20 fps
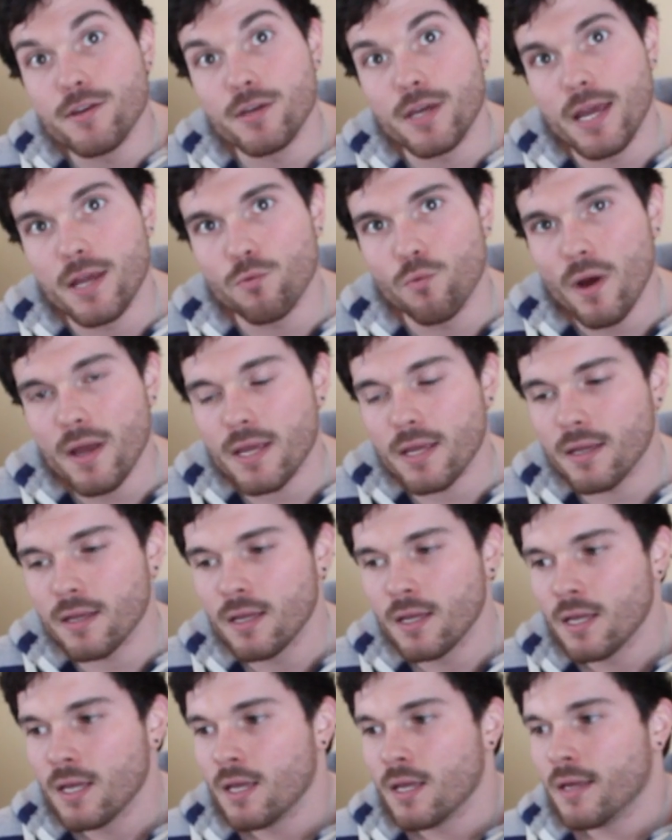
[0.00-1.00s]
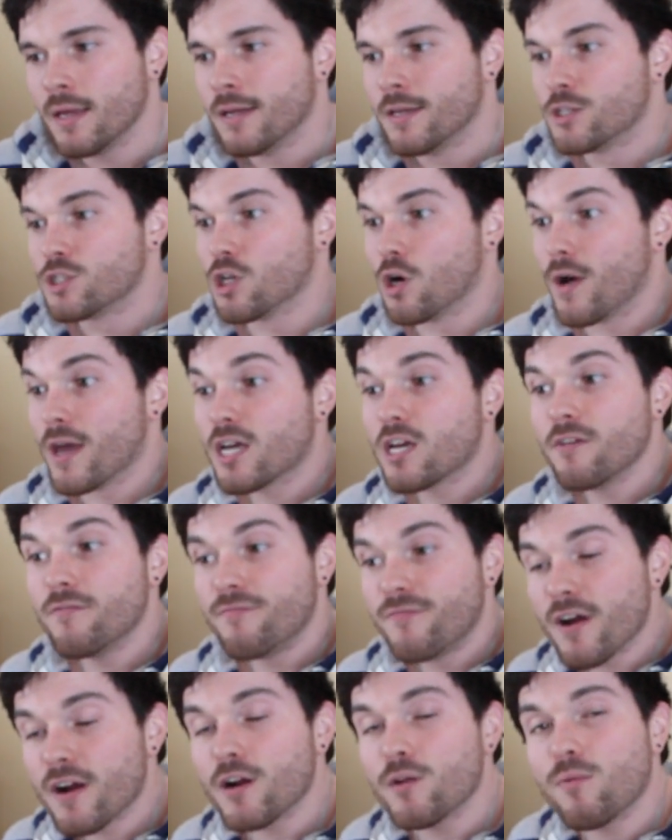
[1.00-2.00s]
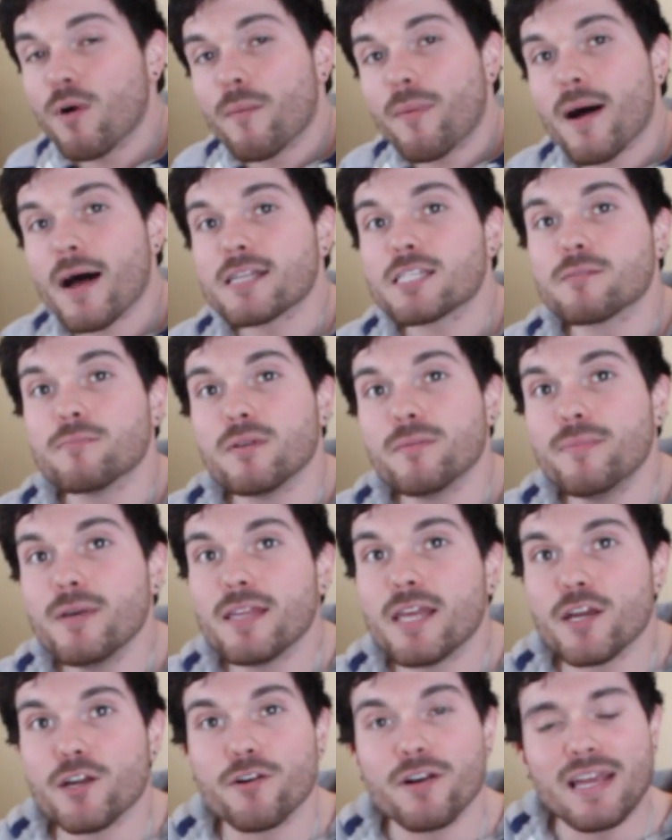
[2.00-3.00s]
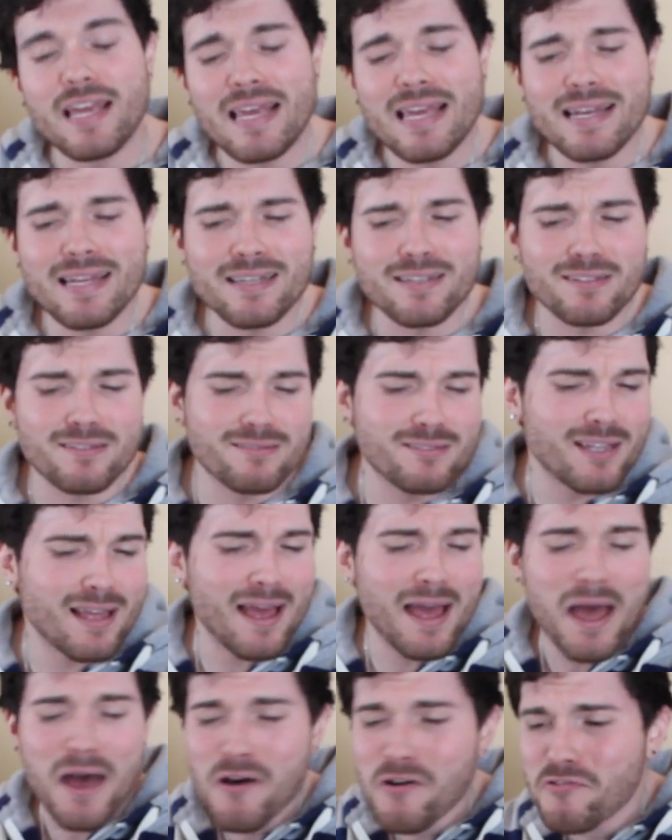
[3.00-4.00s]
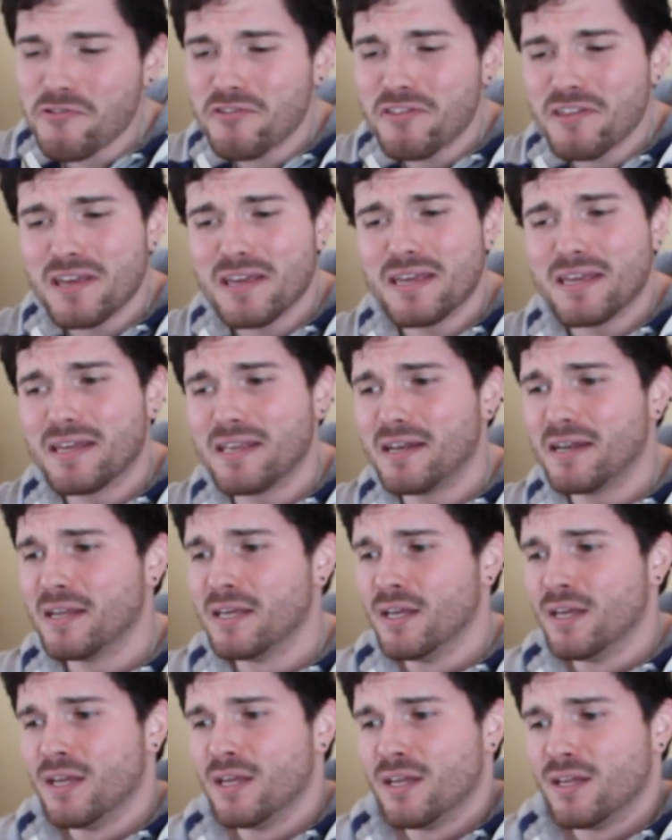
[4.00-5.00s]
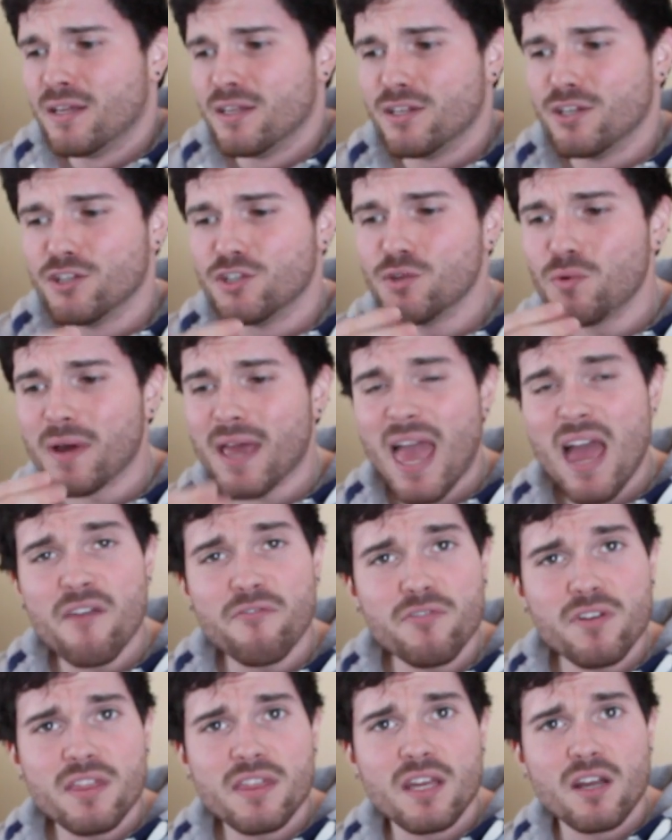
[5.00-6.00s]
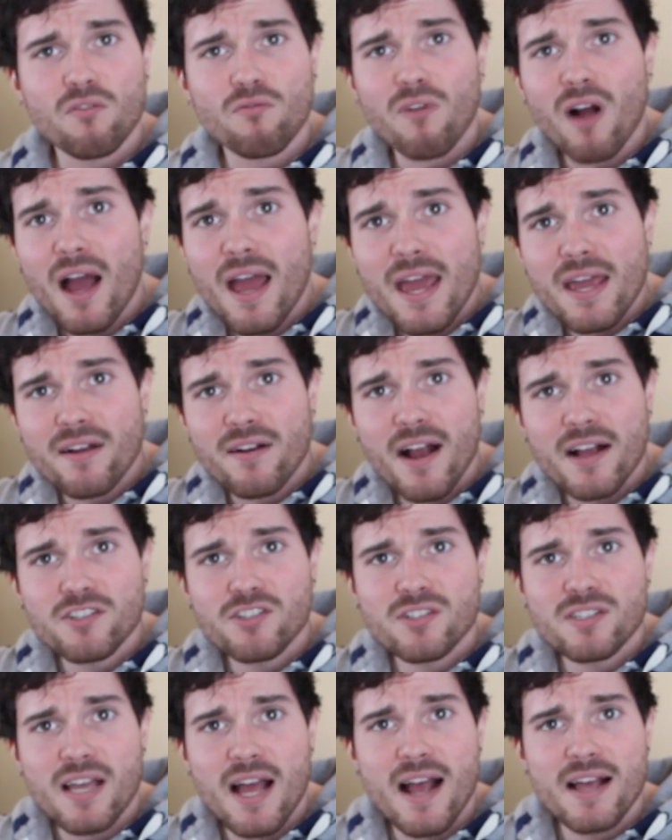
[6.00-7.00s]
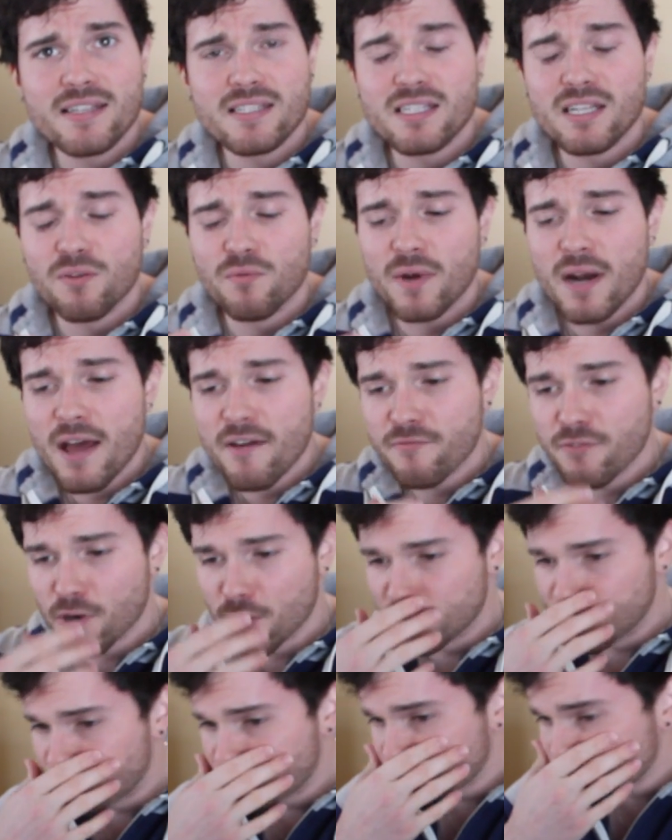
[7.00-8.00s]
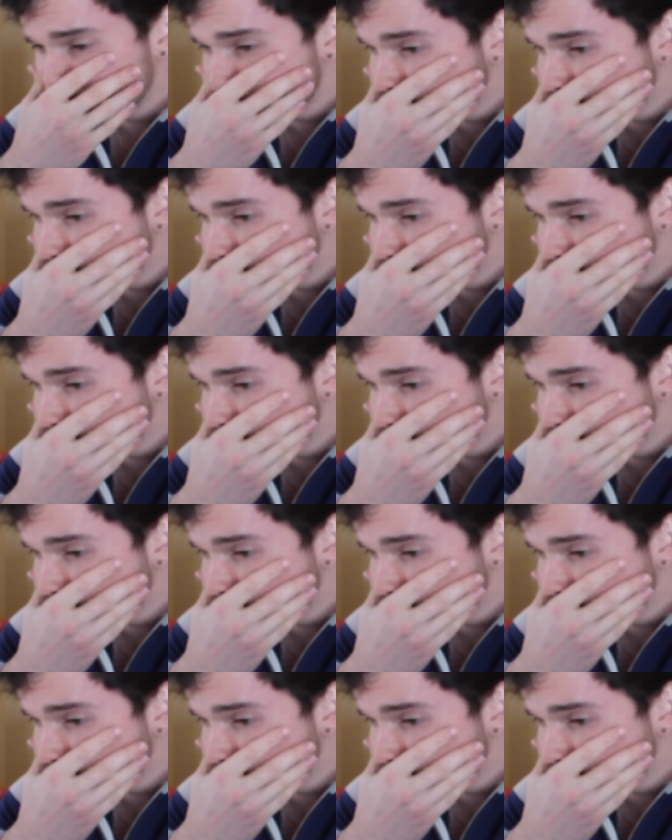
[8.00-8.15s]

and you gain weight. So it could very well possibly be that you're eating healthy and you're doing everything right, you're exercising, whatever,